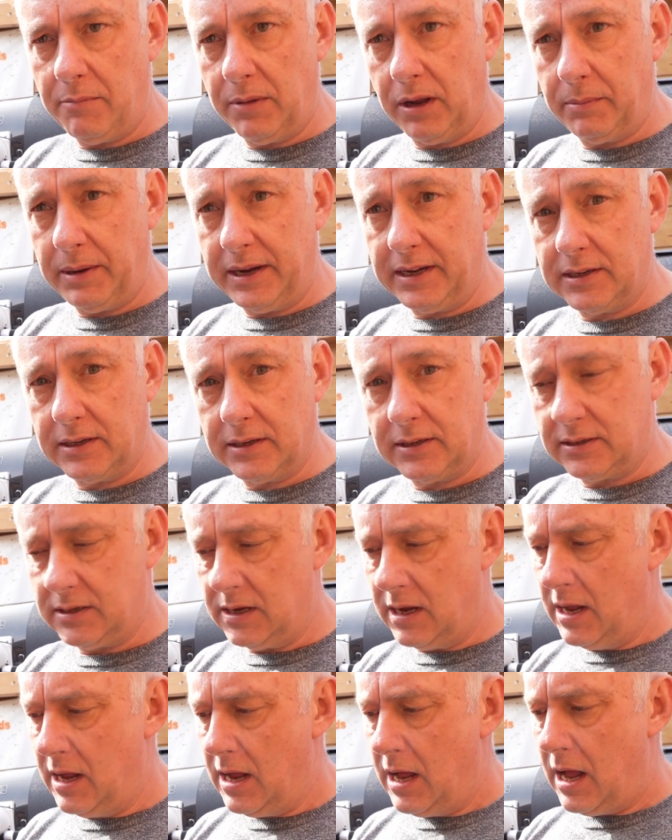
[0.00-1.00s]
millimeters,
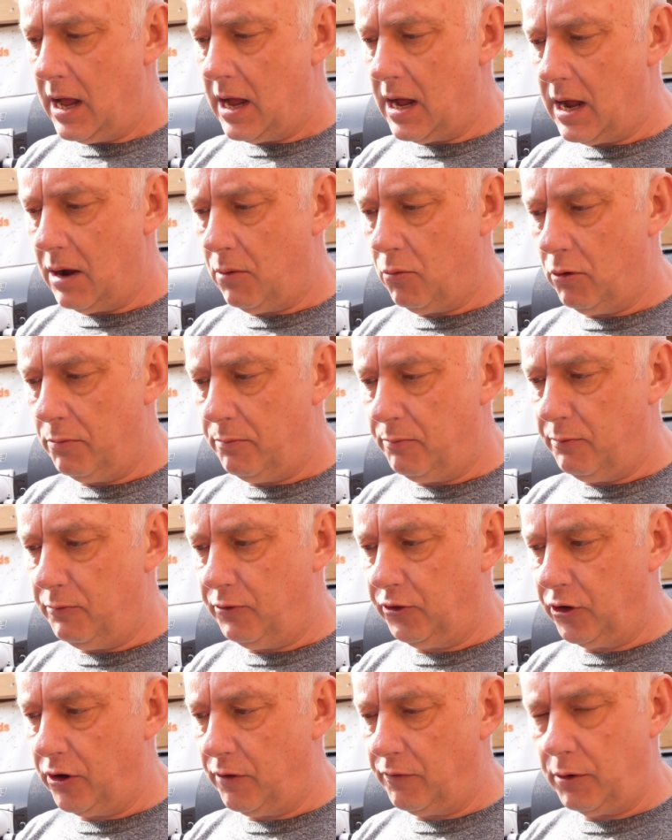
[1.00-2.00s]
would
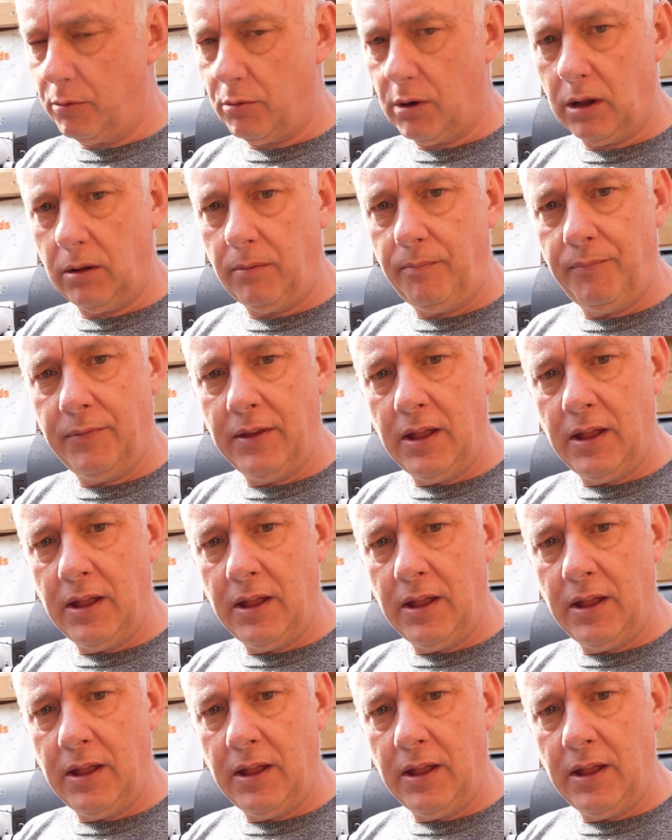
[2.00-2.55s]
serve you well,